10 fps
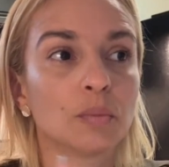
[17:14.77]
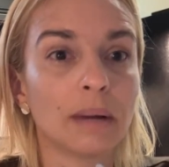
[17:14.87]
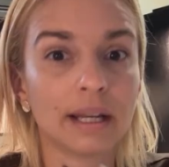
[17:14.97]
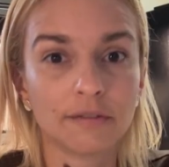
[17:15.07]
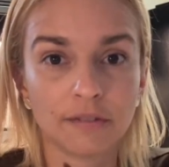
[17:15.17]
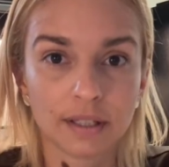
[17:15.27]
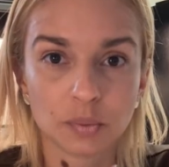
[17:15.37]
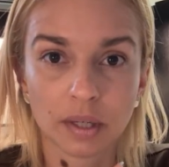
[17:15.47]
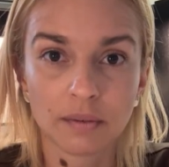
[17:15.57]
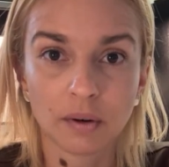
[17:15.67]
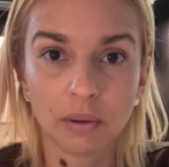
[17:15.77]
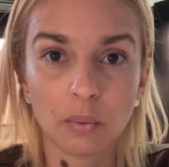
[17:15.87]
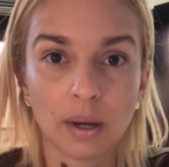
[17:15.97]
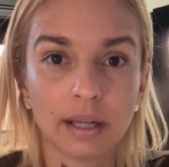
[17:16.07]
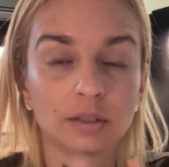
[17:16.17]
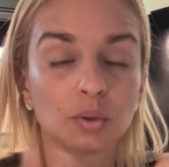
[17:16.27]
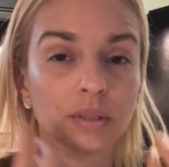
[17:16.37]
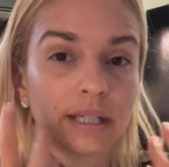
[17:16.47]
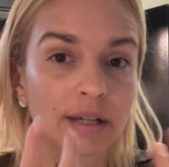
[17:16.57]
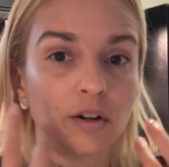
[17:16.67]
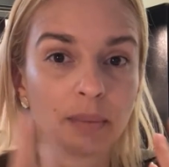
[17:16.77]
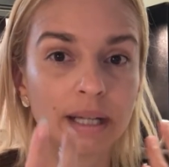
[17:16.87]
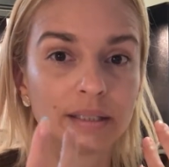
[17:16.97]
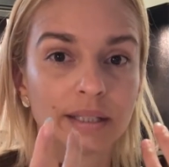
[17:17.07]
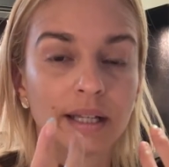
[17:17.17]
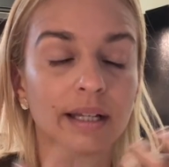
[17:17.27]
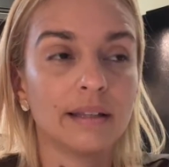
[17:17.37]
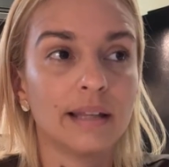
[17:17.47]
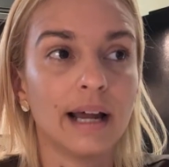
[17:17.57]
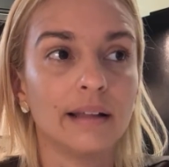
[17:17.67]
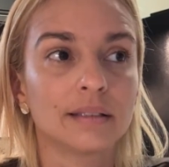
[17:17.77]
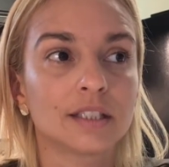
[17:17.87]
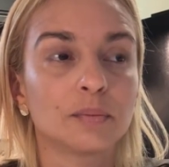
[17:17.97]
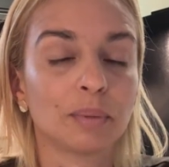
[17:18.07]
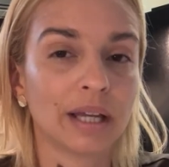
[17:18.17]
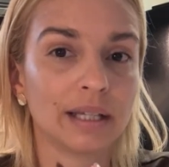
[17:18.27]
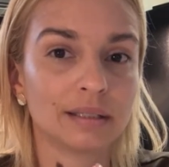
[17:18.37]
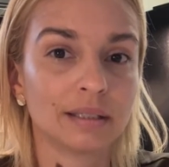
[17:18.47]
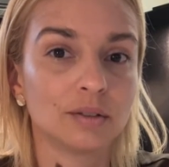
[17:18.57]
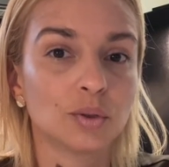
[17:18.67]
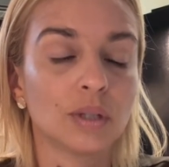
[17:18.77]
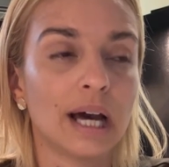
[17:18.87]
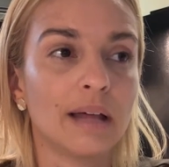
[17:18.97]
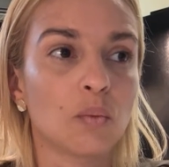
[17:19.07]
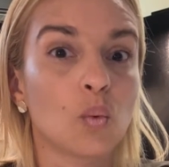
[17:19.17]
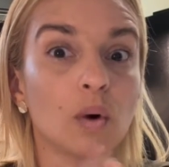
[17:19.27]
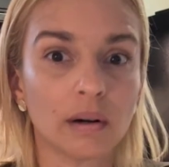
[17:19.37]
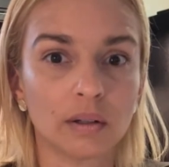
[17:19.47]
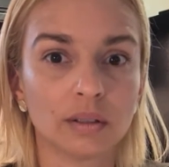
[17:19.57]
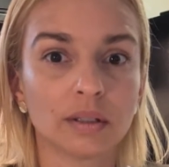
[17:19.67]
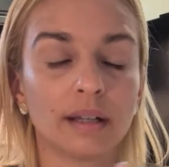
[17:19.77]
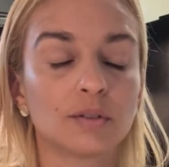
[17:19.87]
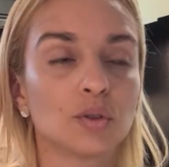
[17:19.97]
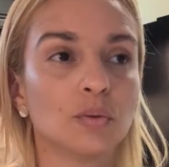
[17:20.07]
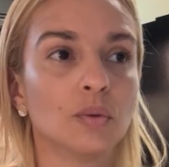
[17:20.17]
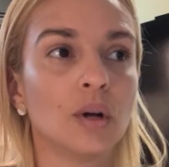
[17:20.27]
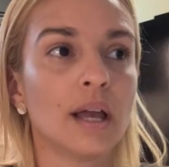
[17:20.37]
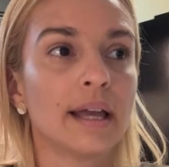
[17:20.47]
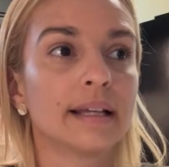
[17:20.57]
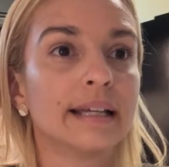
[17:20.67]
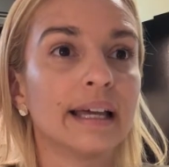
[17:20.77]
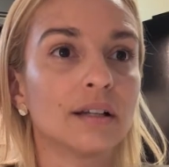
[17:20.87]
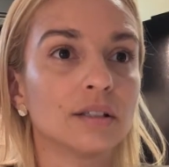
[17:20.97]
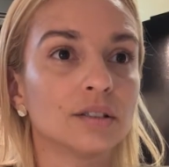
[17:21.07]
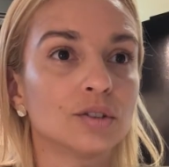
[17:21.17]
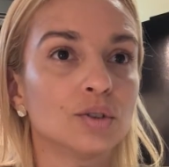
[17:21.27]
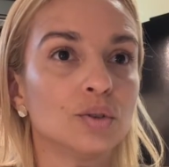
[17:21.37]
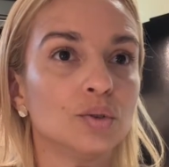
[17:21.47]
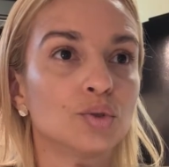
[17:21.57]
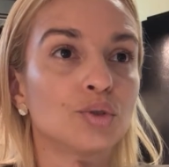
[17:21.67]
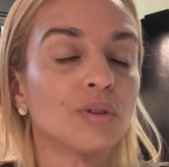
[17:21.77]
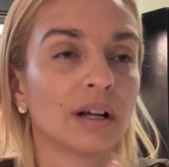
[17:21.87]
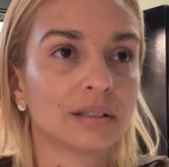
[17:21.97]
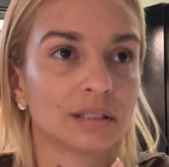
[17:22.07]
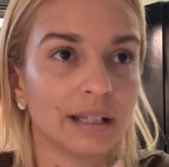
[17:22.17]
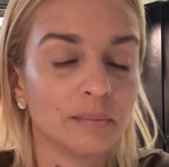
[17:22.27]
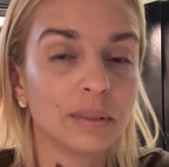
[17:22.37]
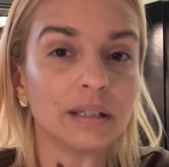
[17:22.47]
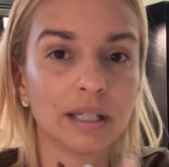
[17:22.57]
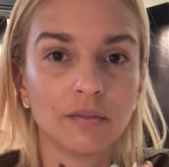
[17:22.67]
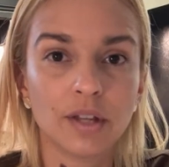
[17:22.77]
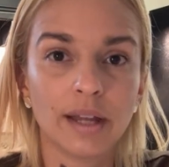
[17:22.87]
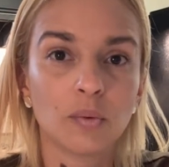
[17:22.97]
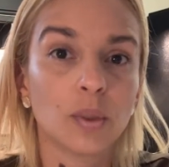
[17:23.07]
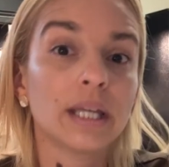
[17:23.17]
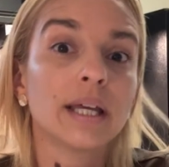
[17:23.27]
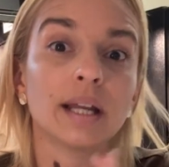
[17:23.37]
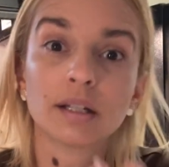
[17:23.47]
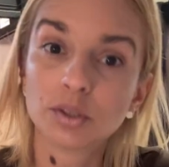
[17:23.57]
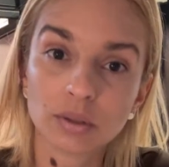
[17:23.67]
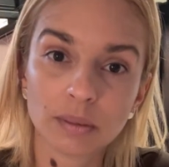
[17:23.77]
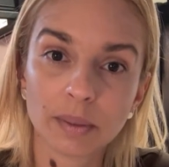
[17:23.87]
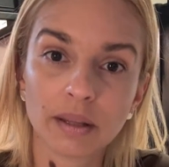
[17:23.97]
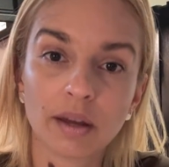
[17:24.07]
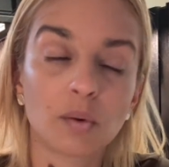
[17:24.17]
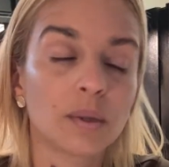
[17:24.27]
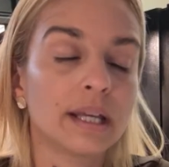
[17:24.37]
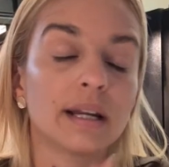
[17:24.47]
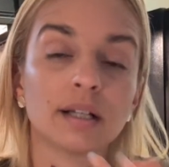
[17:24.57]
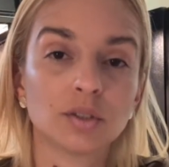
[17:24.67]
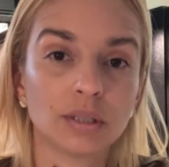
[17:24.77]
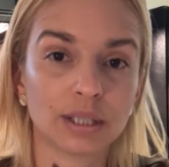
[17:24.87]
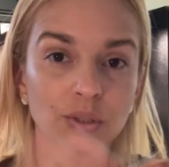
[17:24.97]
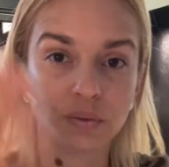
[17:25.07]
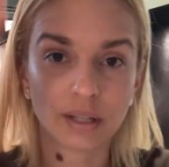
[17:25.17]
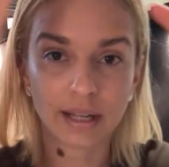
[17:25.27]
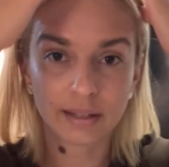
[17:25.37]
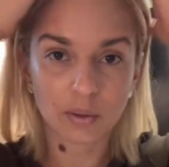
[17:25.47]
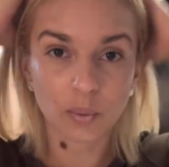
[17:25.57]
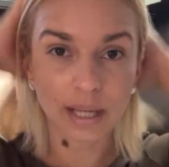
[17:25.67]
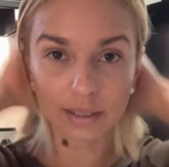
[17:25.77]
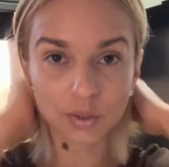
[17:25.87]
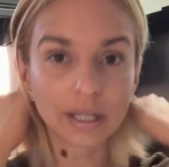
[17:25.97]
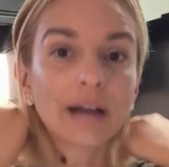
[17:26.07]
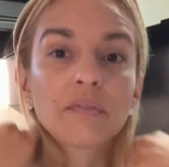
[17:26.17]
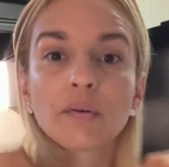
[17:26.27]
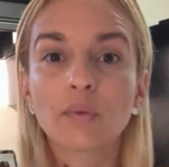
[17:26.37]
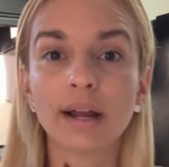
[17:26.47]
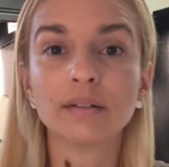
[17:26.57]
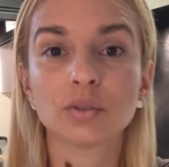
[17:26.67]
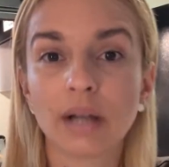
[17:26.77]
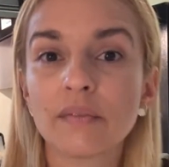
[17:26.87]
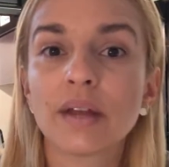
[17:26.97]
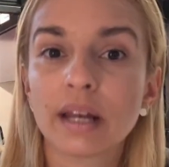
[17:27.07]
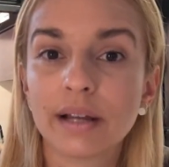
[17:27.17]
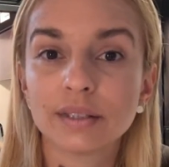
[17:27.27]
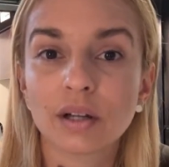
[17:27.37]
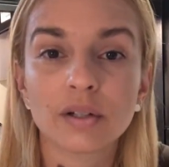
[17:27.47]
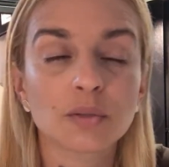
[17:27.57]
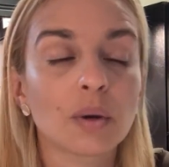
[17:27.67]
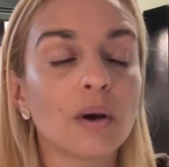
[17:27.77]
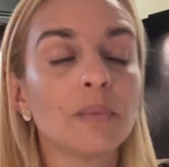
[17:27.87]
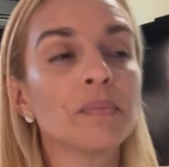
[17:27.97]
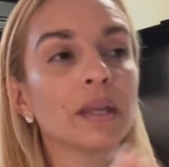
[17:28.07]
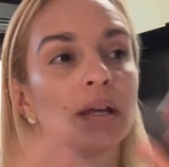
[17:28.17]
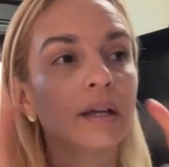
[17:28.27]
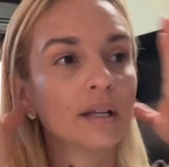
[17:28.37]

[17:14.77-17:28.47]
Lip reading: to manifest whatever we want and to get our mindset in that space, into that world, to get us to trust and believe that we can actually be there, we can actually achieve that we actually have the right to have that lifestyle as well.